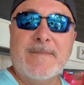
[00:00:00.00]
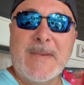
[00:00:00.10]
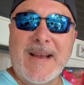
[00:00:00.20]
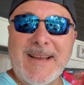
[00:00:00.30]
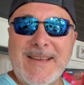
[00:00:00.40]

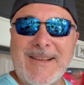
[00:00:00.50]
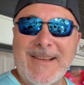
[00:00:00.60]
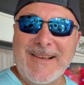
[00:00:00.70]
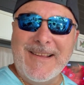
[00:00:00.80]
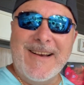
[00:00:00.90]
Man, how y'all
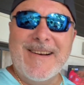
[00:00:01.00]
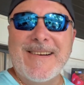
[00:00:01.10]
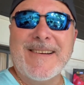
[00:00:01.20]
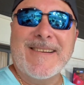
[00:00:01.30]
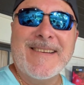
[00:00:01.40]
all
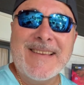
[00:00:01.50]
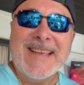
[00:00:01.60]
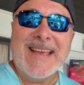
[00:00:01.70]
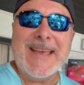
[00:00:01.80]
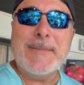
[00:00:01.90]
are?
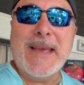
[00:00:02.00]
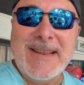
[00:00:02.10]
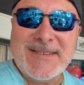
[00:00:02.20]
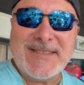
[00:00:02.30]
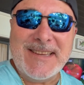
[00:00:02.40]
Hey man,
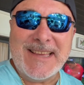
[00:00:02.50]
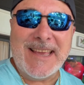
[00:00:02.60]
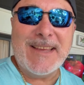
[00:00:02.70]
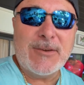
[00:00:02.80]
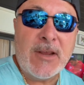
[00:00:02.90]
it's
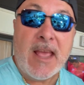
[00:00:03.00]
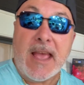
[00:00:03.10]
T-Guid.